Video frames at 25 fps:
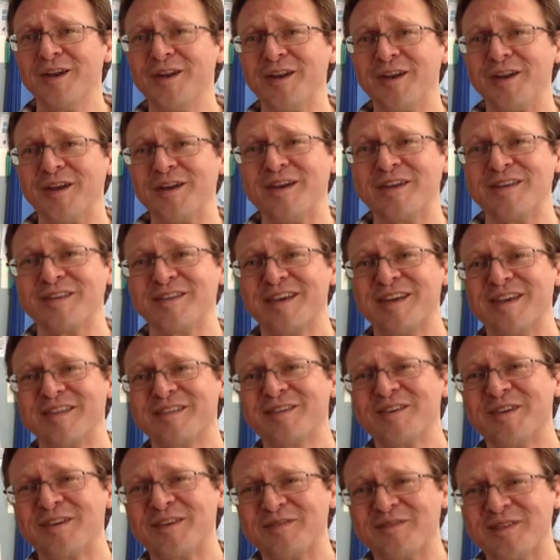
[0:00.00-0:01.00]

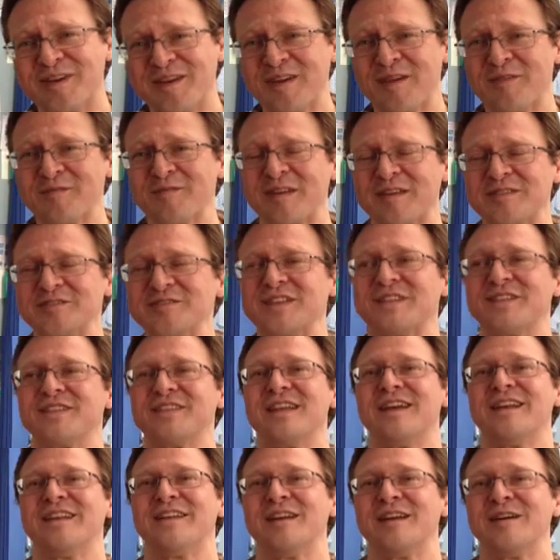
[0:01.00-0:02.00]
I was actually
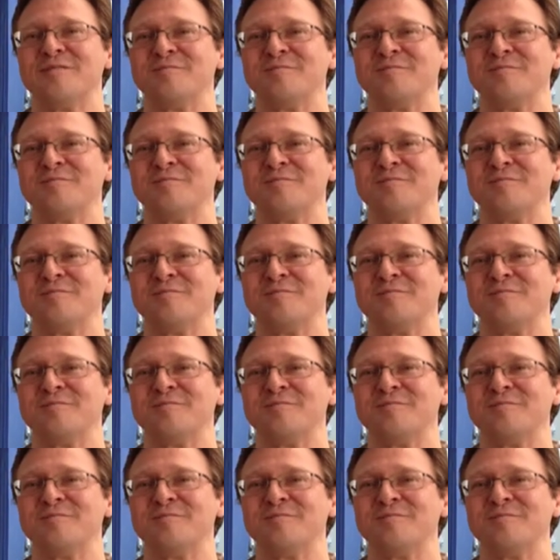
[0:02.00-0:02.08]
standing